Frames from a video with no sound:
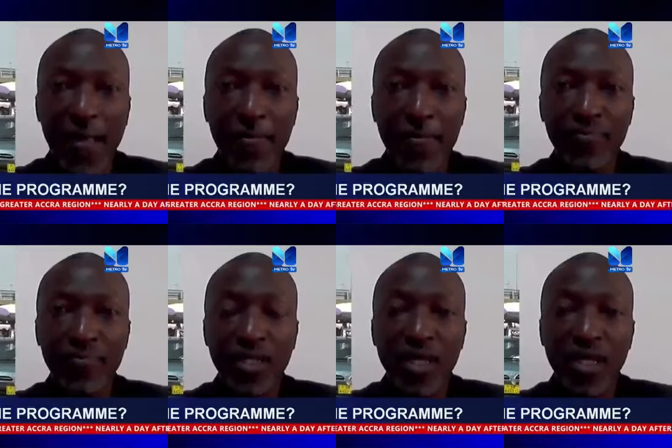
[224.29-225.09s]

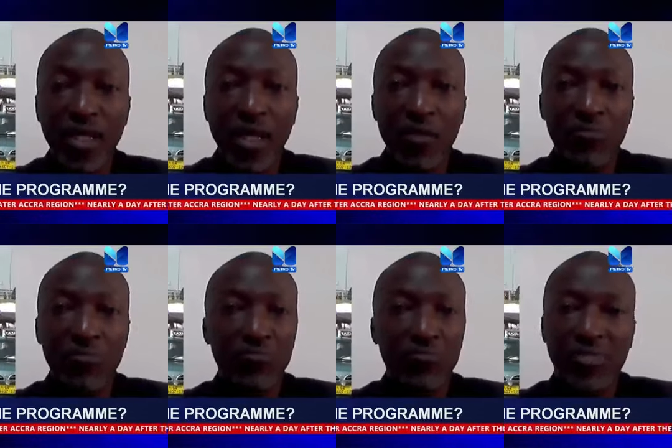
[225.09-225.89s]
um,
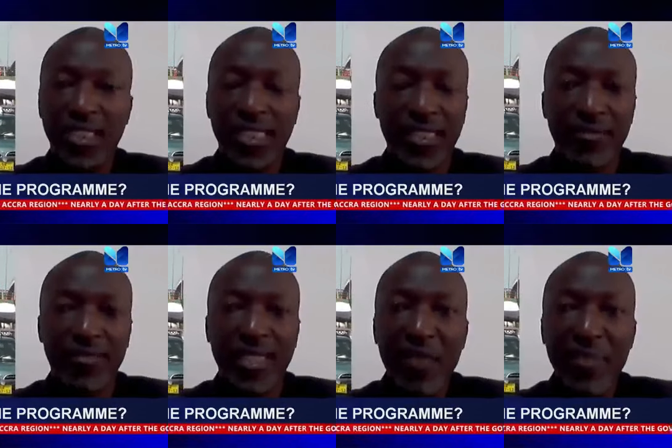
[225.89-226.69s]

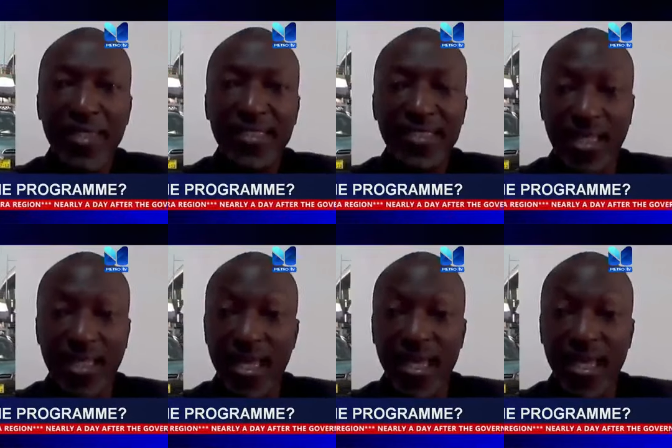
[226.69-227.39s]
it, eh, the government is